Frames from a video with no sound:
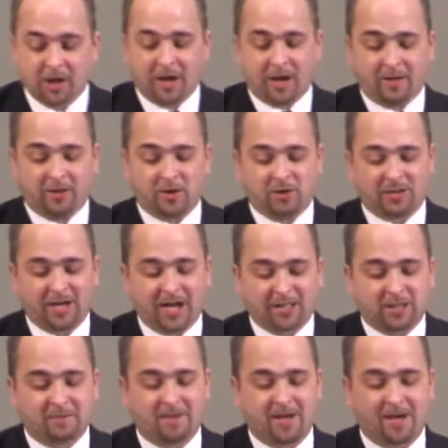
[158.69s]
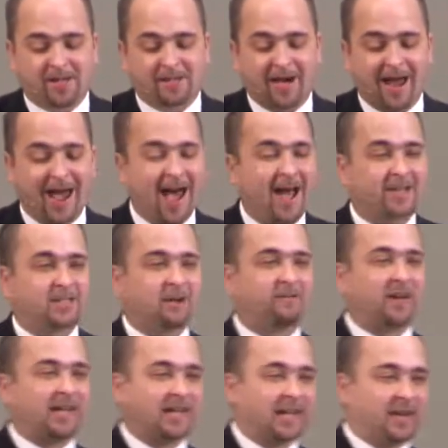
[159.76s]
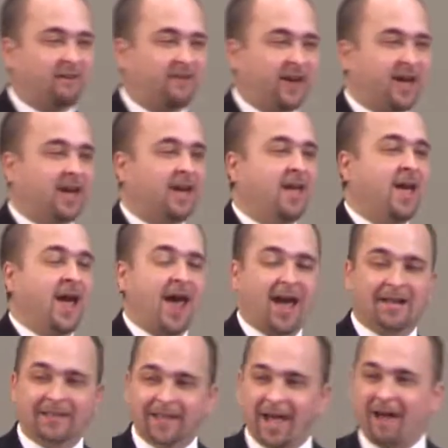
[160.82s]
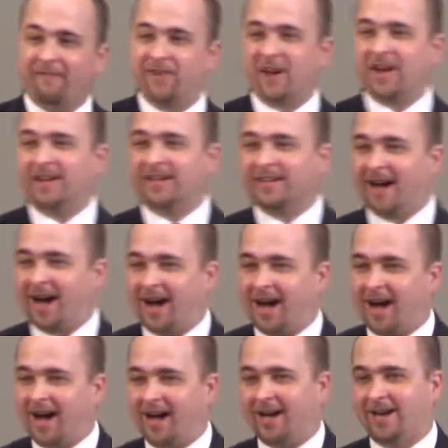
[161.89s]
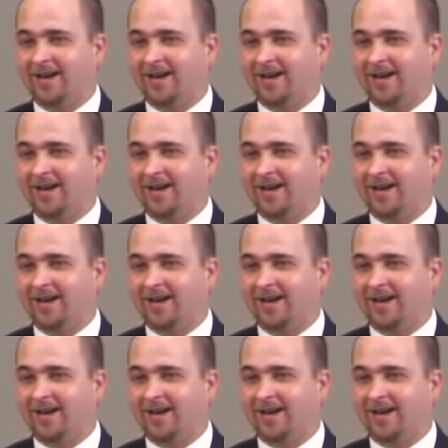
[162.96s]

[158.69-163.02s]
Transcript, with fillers: in the New Testament is an act of cleaving and loving God.